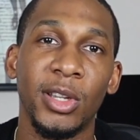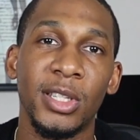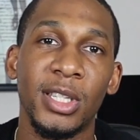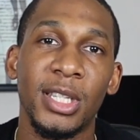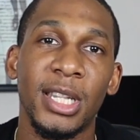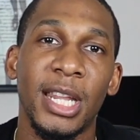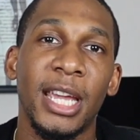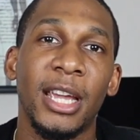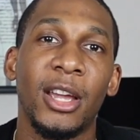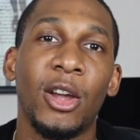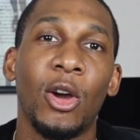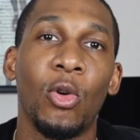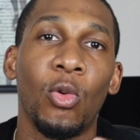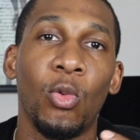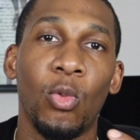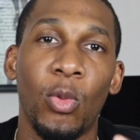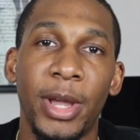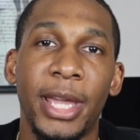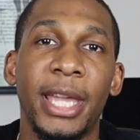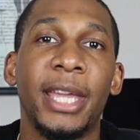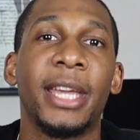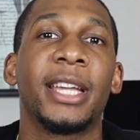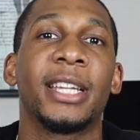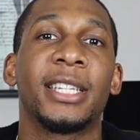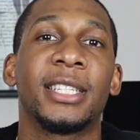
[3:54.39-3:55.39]
It's like a
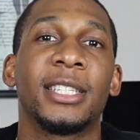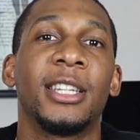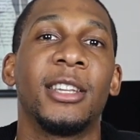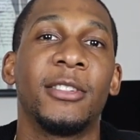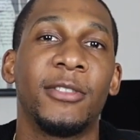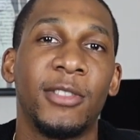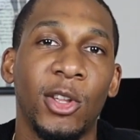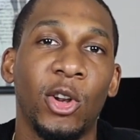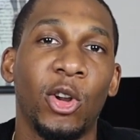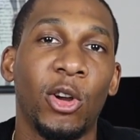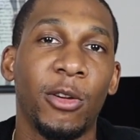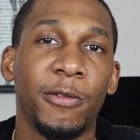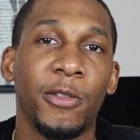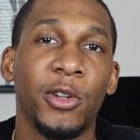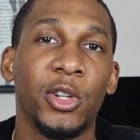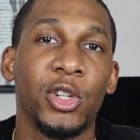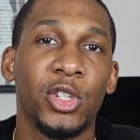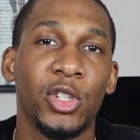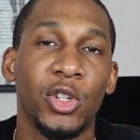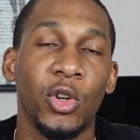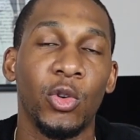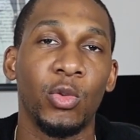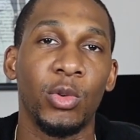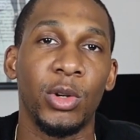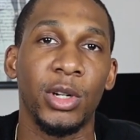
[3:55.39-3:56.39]
weight has lifted off your
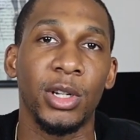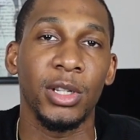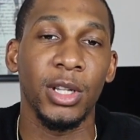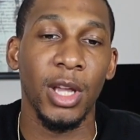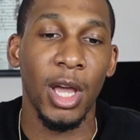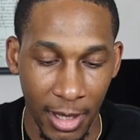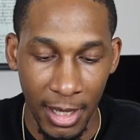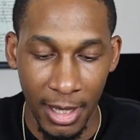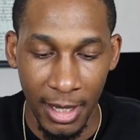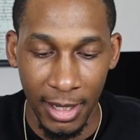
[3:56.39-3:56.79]
shoulders.